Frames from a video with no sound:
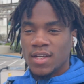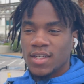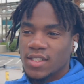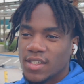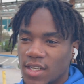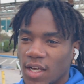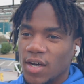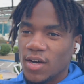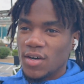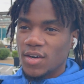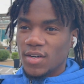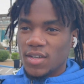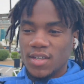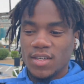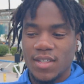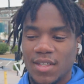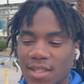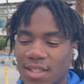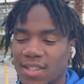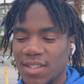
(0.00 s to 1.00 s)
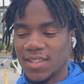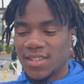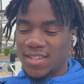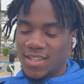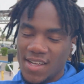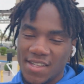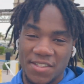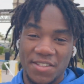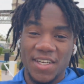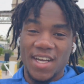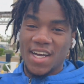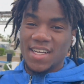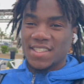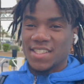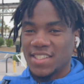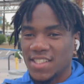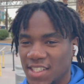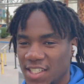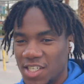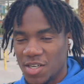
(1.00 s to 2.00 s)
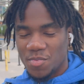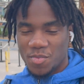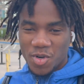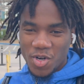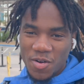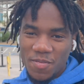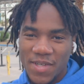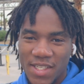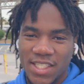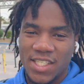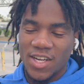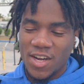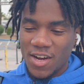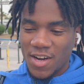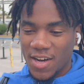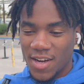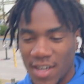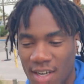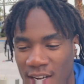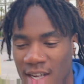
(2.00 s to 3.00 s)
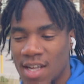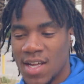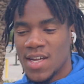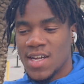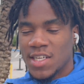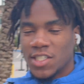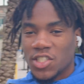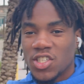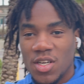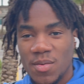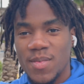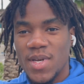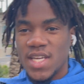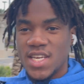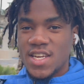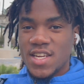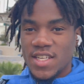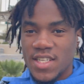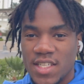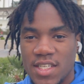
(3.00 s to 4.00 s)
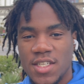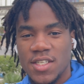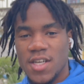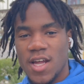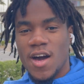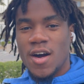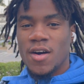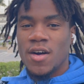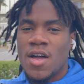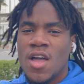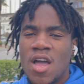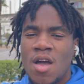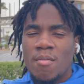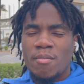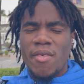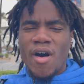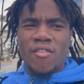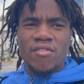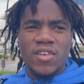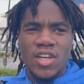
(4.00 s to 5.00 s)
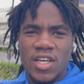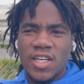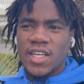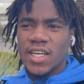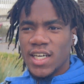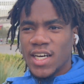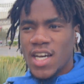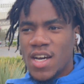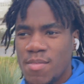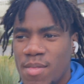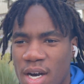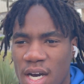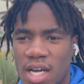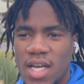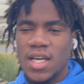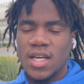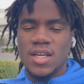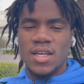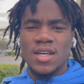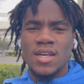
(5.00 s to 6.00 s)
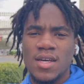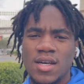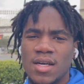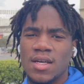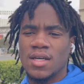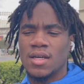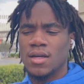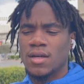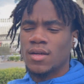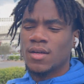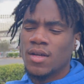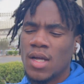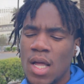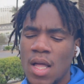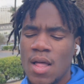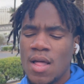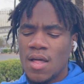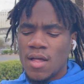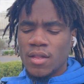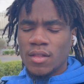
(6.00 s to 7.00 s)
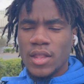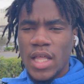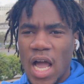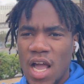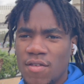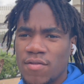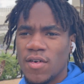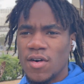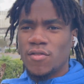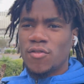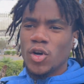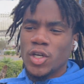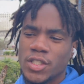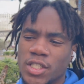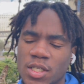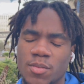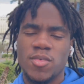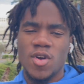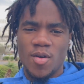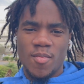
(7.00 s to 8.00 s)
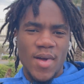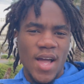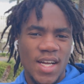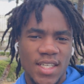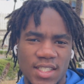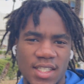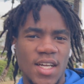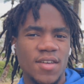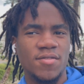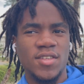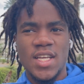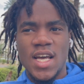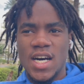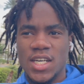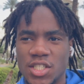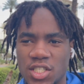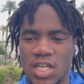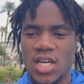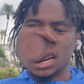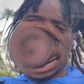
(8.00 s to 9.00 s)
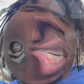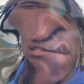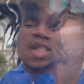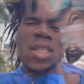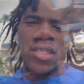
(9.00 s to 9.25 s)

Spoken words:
So as you guys can see, the improvements are tremendous, you know. Both look good, but the iPhone 14 Pro Max definitely outshines.